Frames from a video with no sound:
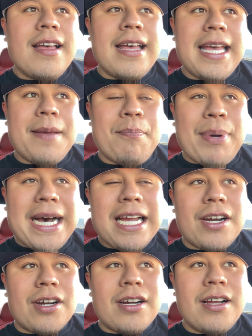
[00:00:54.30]
a
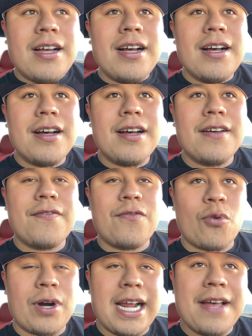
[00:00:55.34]
buyer
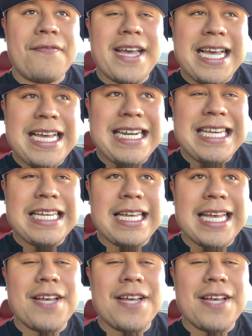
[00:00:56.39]
for an F80,